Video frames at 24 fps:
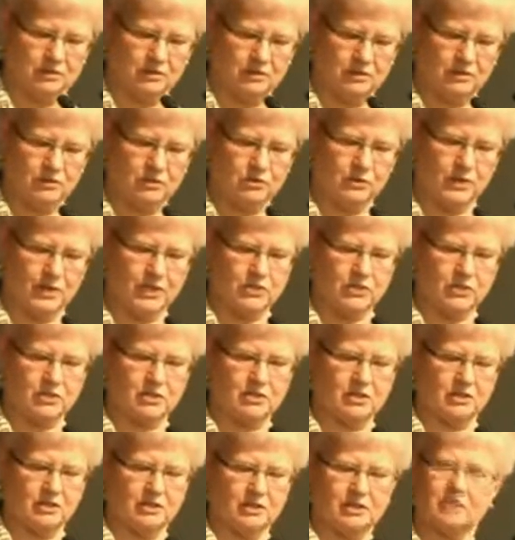Do I just
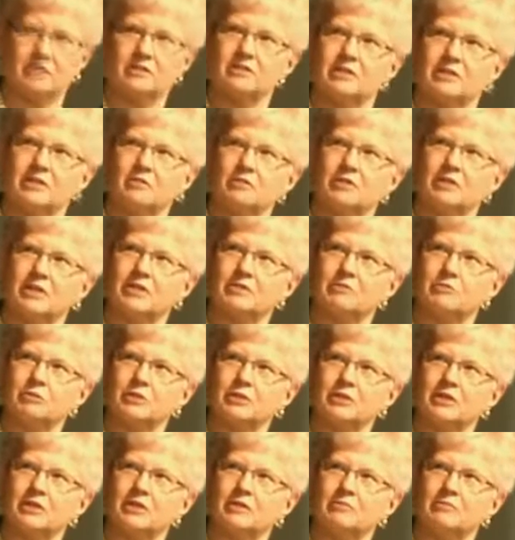click? Will that bring
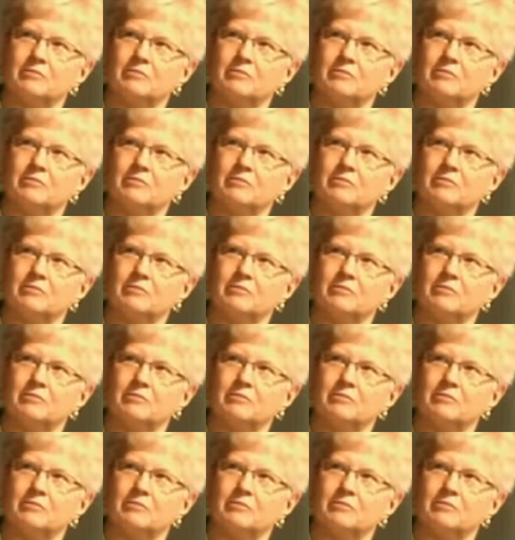it up?